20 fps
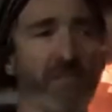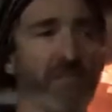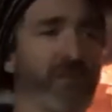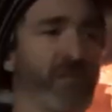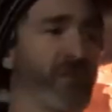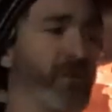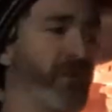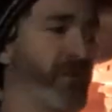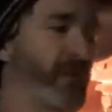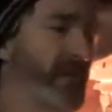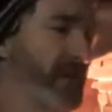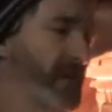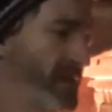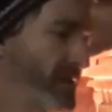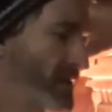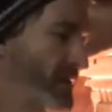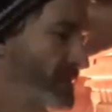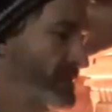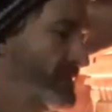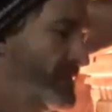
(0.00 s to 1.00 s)
There's loading the
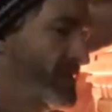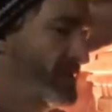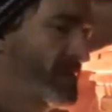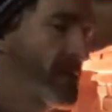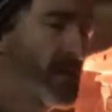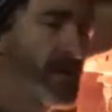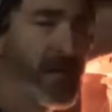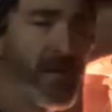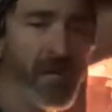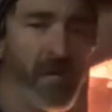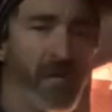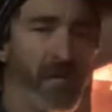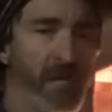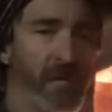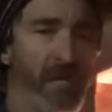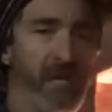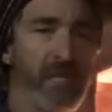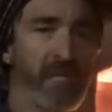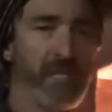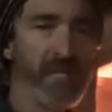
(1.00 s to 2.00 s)
kilns. There's
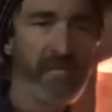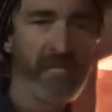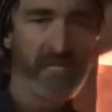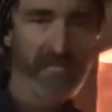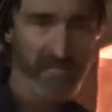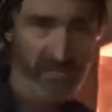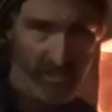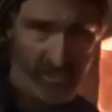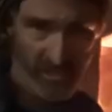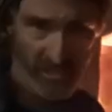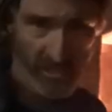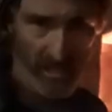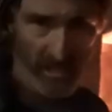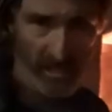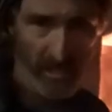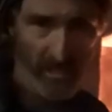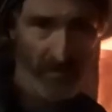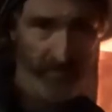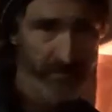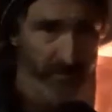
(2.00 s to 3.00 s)
cleaning the
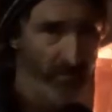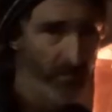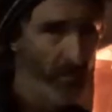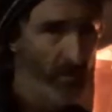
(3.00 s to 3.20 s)
shelves and